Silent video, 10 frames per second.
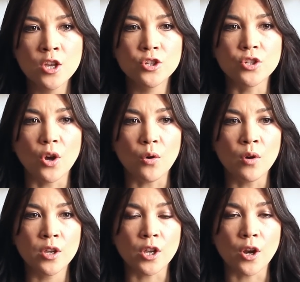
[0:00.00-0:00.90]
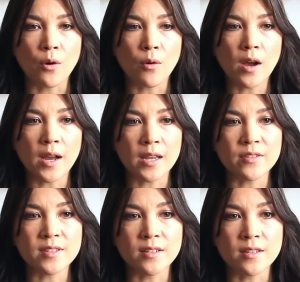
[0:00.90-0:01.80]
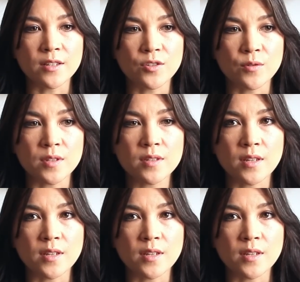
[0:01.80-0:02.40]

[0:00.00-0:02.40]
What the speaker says: So, you know, I even said to these students